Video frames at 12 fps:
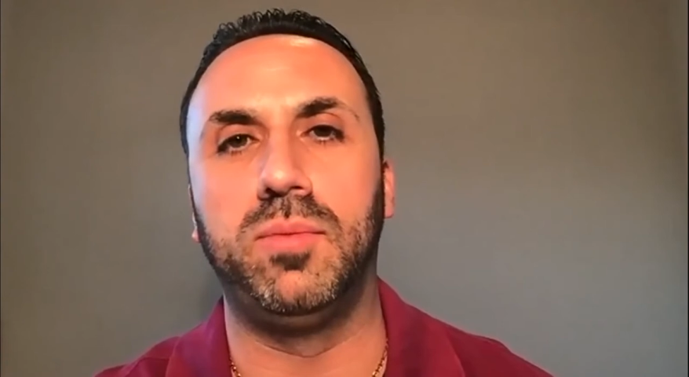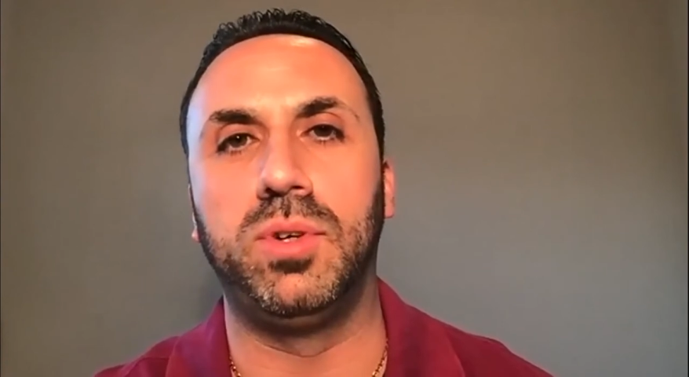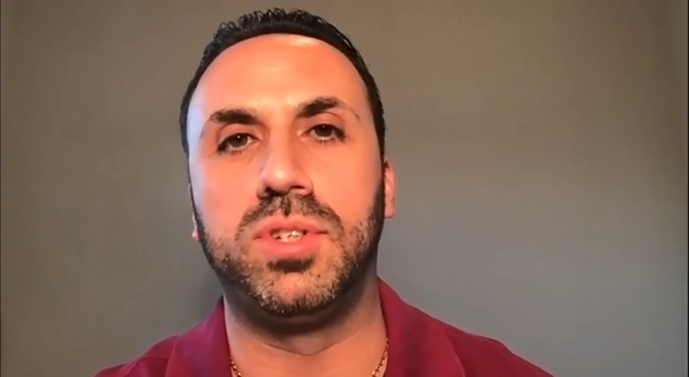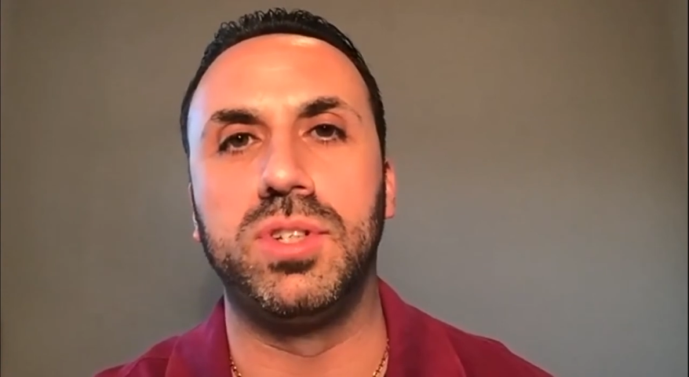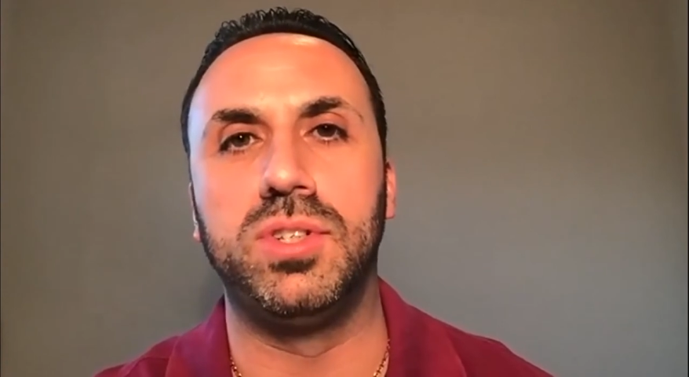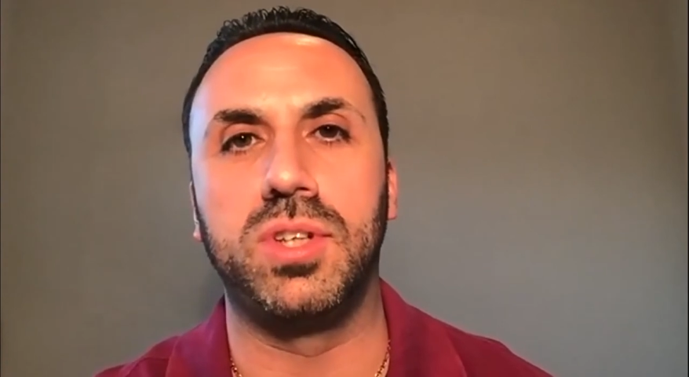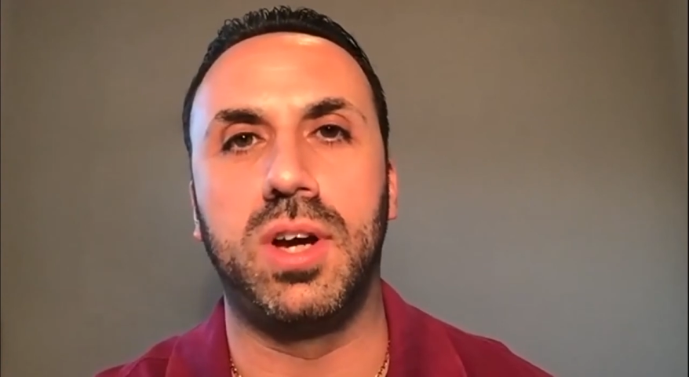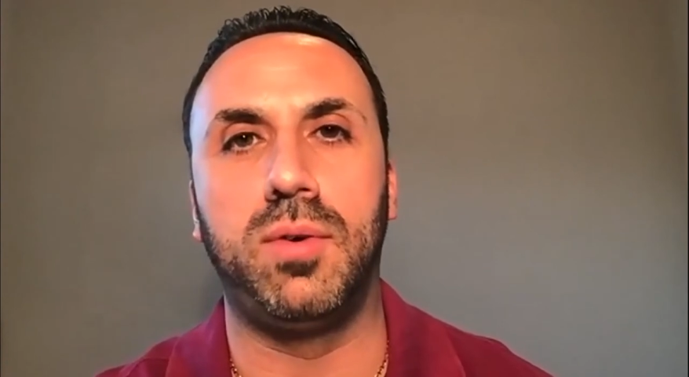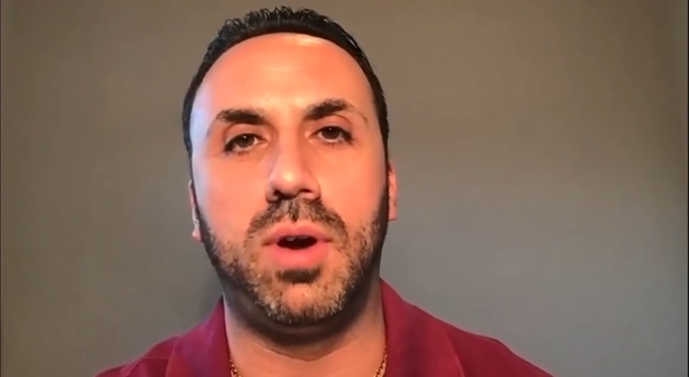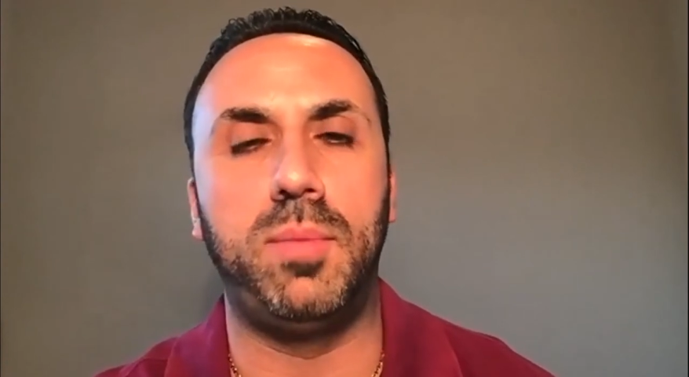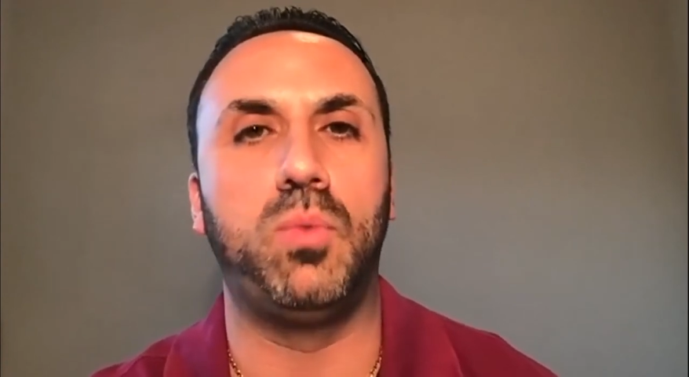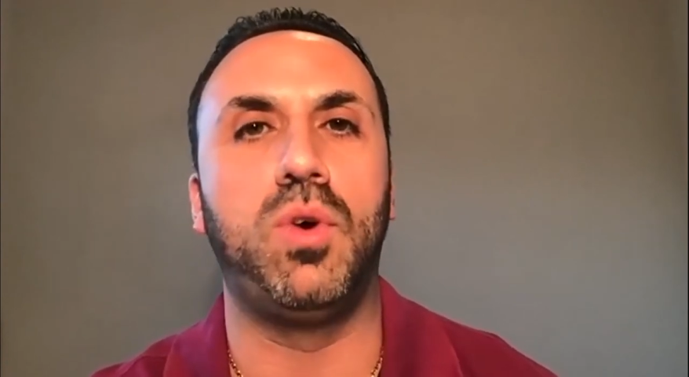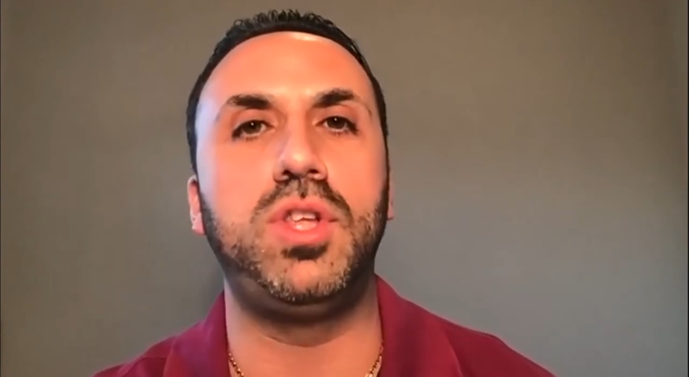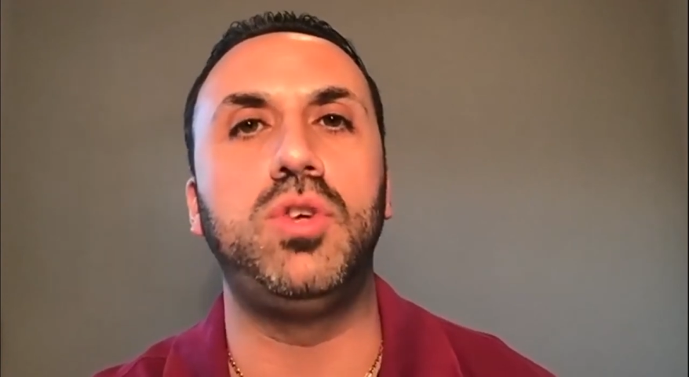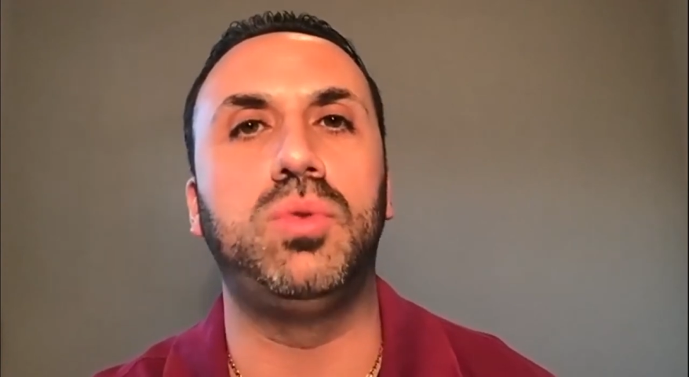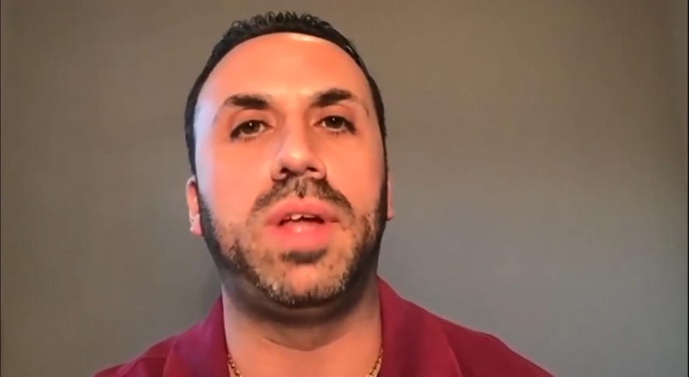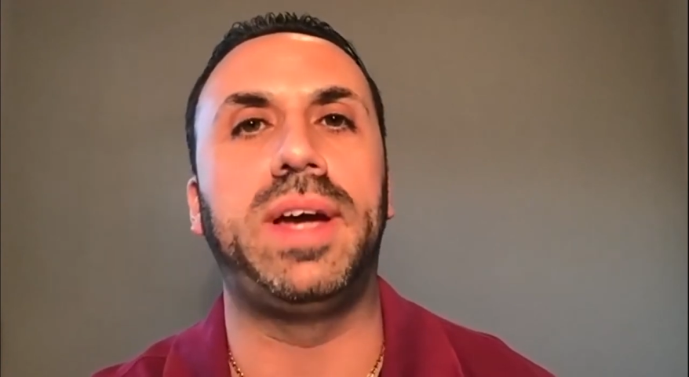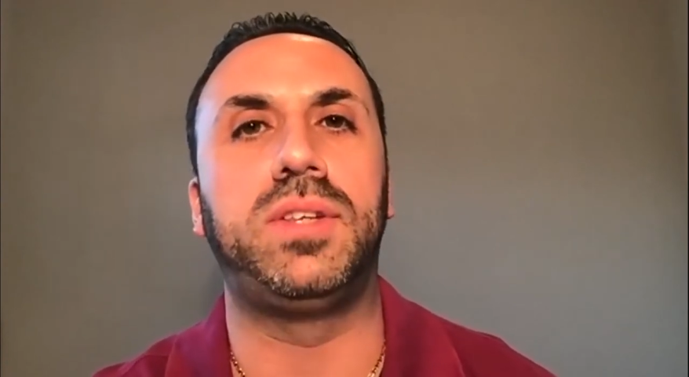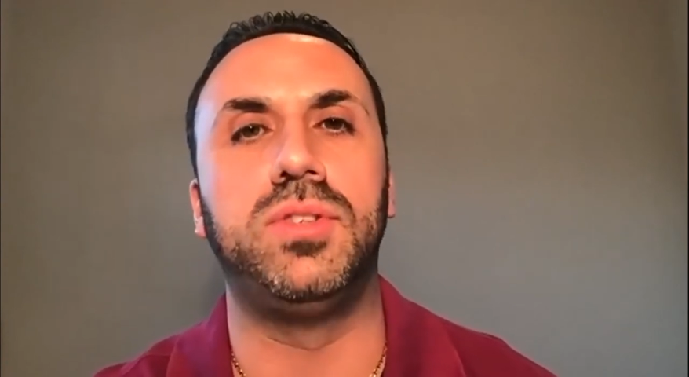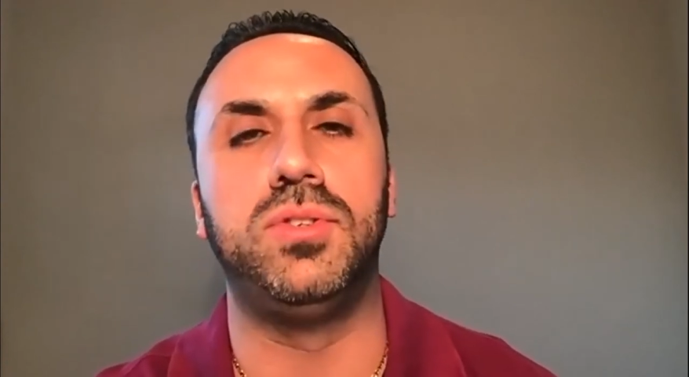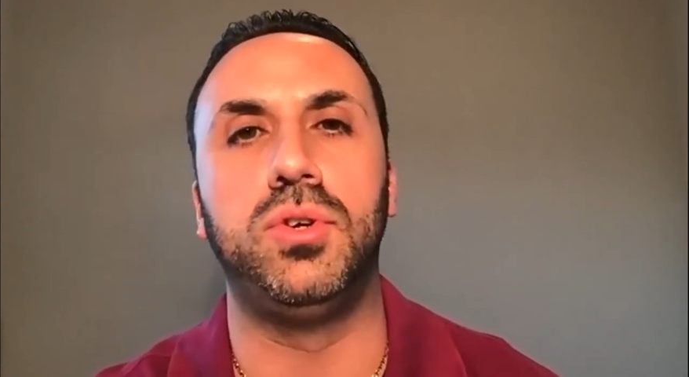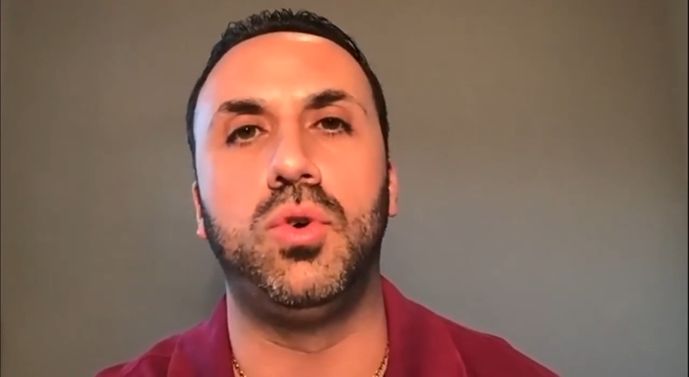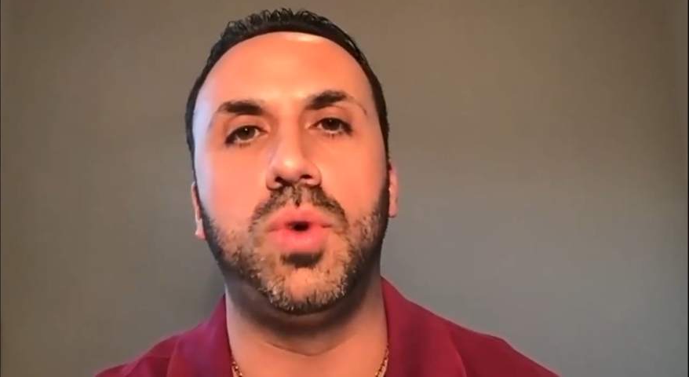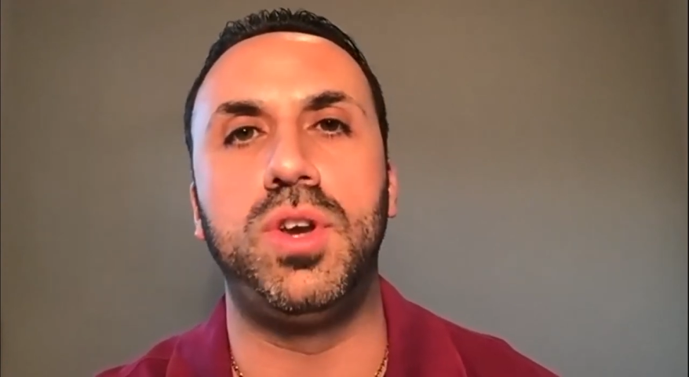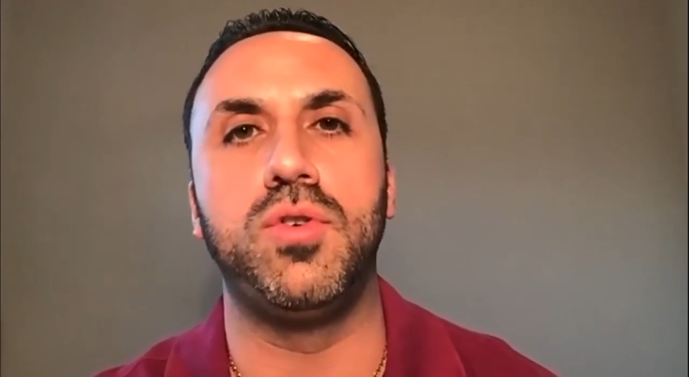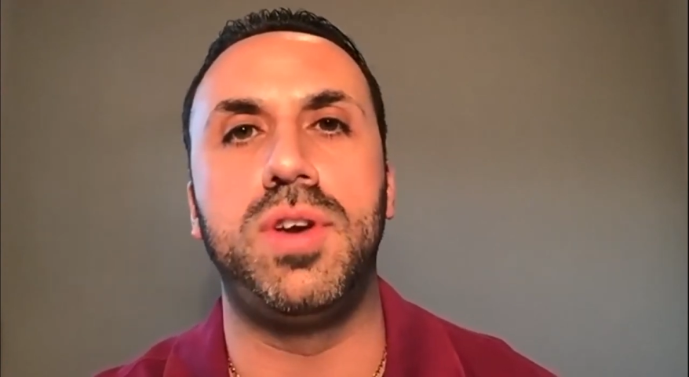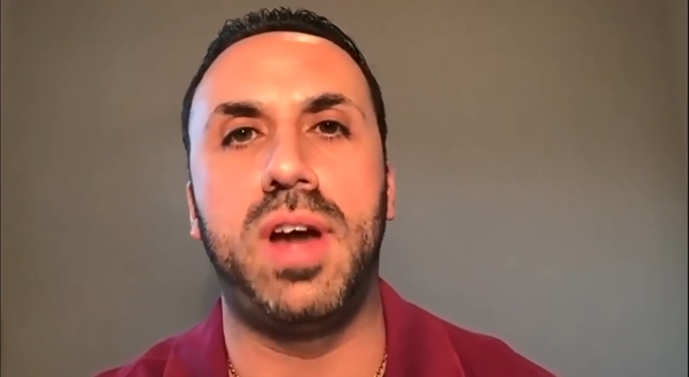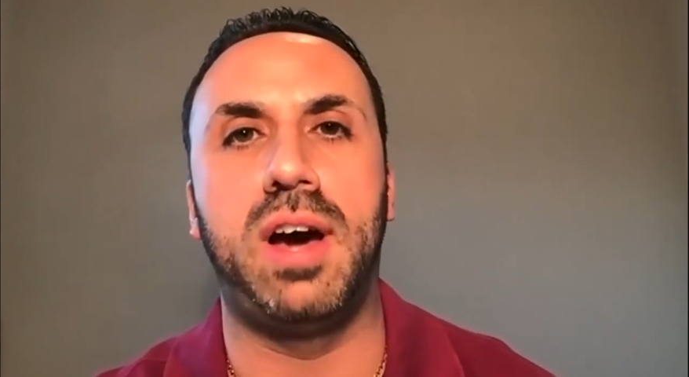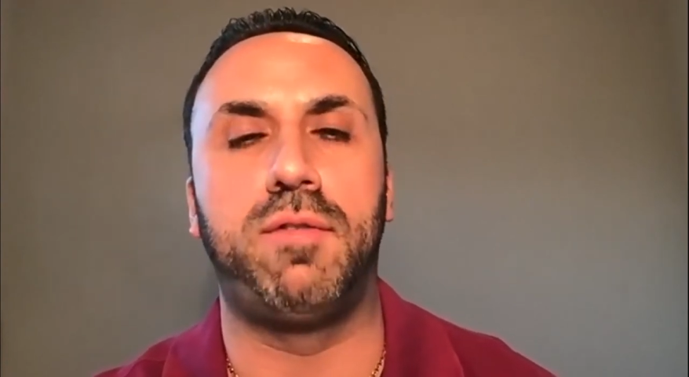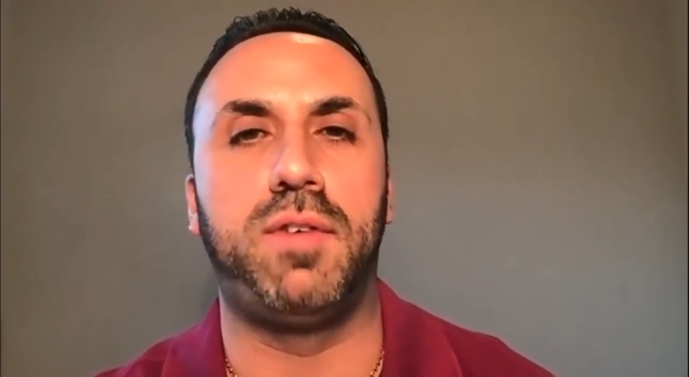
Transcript: which is, I mean, what do you like to do when you're not